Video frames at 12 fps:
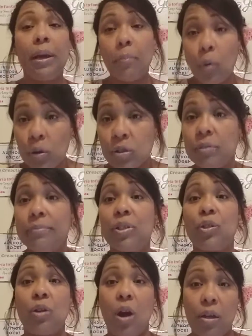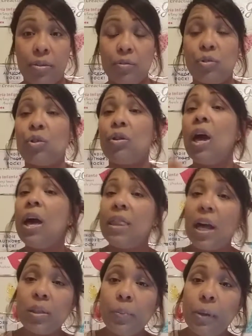more submission authors. So
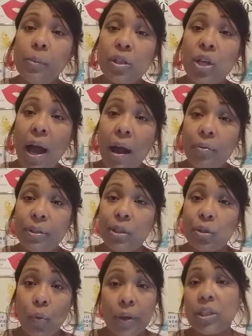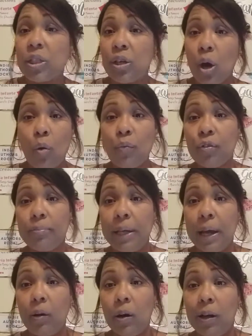that's pretty much how it's going to go from
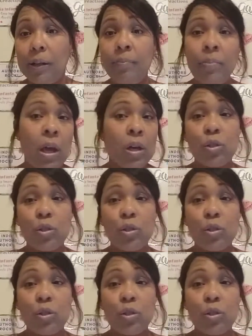now on.